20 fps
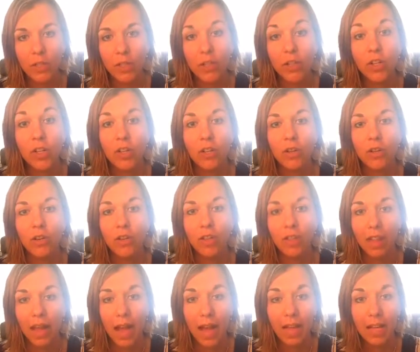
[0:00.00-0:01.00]
you're going to learn a
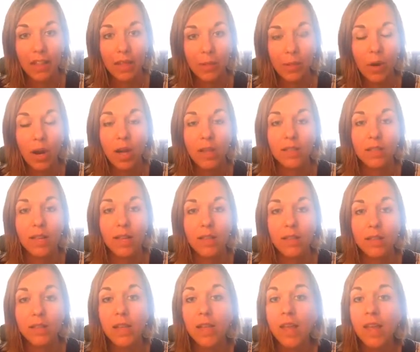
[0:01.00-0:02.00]
lot in the
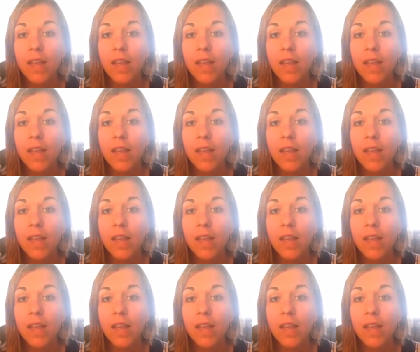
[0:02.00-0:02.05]
process,